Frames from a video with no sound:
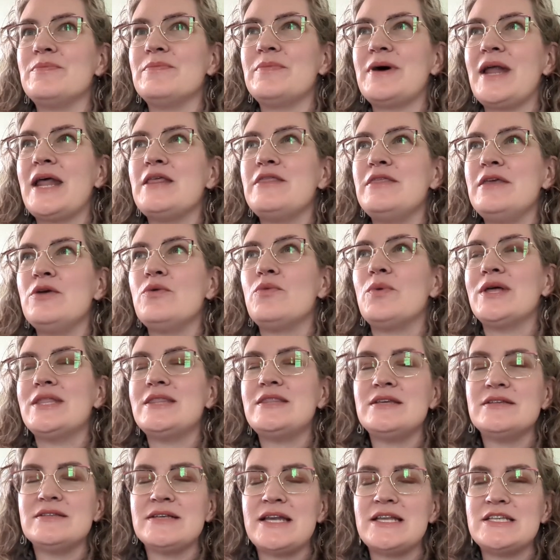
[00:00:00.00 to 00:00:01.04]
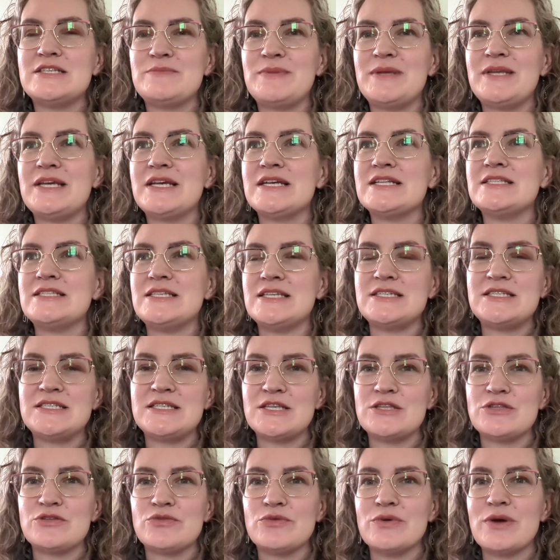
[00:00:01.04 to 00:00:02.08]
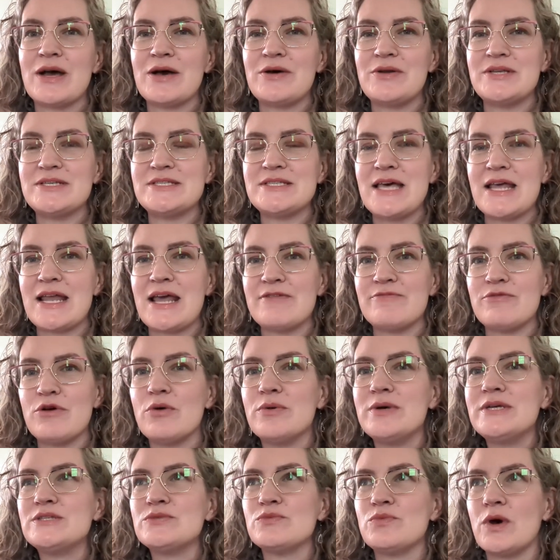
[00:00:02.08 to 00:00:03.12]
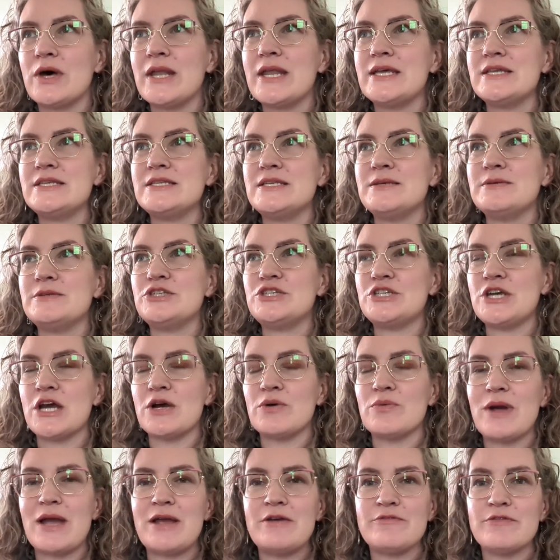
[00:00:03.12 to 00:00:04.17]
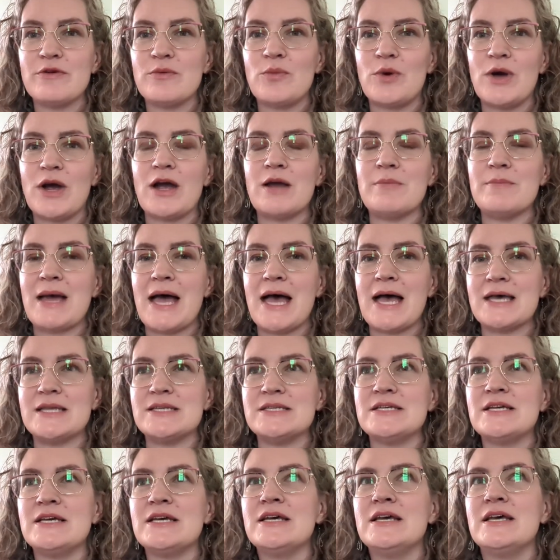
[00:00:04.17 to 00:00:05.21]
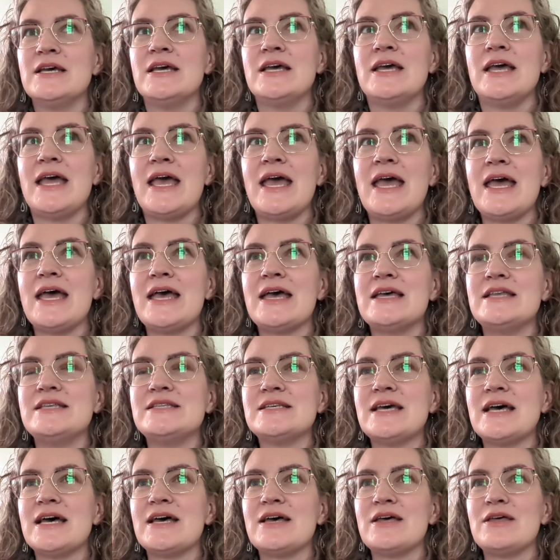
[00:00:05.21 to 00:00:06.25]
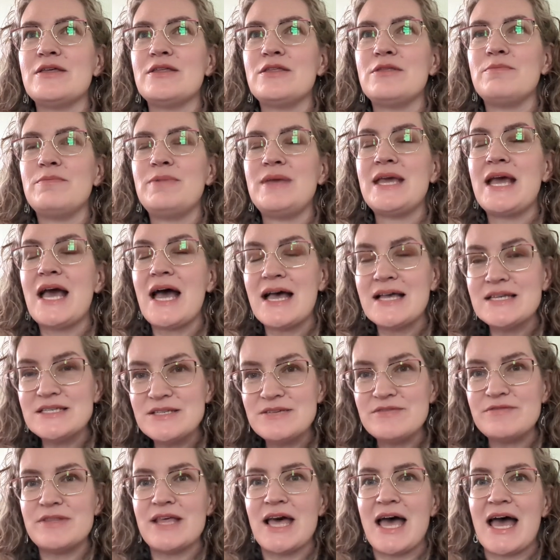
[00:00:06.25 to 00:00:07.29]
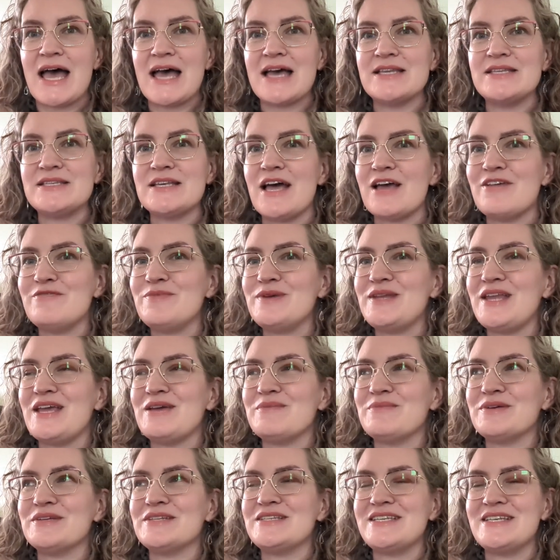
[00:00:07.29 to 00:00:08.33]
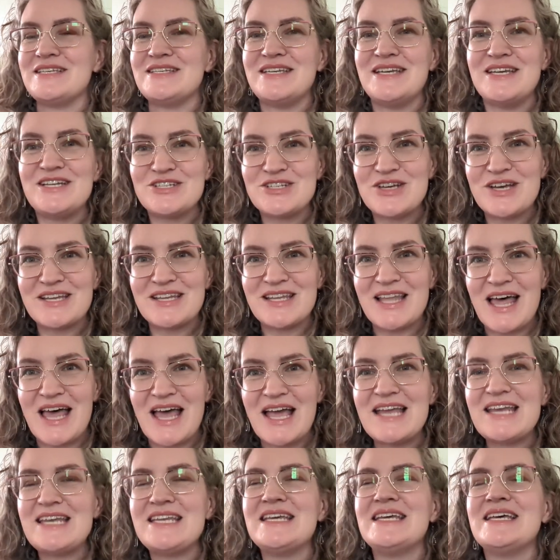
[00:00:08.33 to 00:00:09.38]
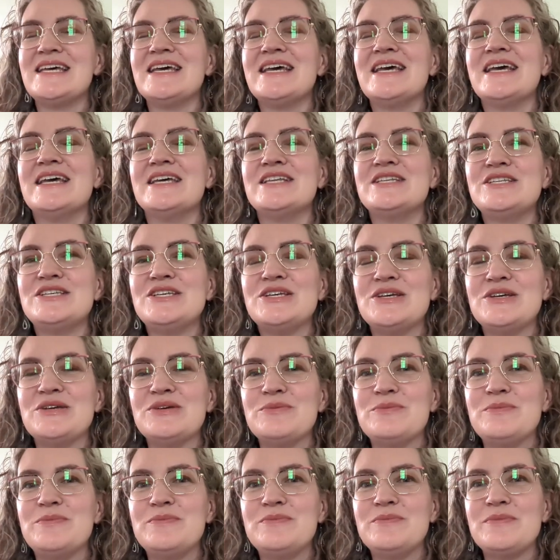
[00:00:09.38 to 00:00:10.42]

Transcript: but I think one thing that has been consistent throughout is that I've always wanted to share right from where I'm at. And uh, because of that, I've been able to teach online to